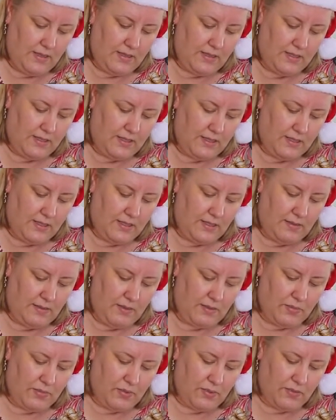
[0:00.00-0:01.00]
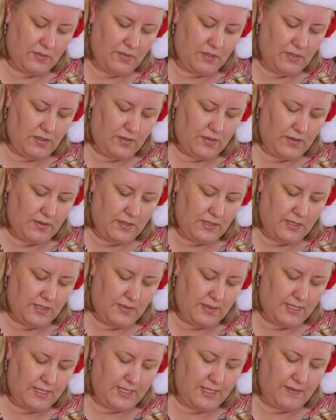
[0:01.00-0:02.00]
So let me put some glue on
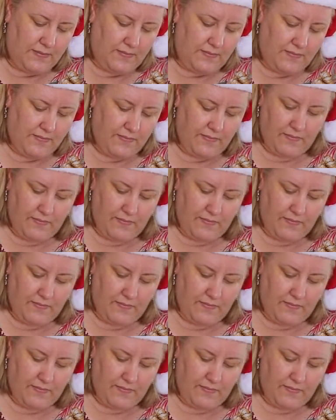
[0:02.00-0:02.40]
this one.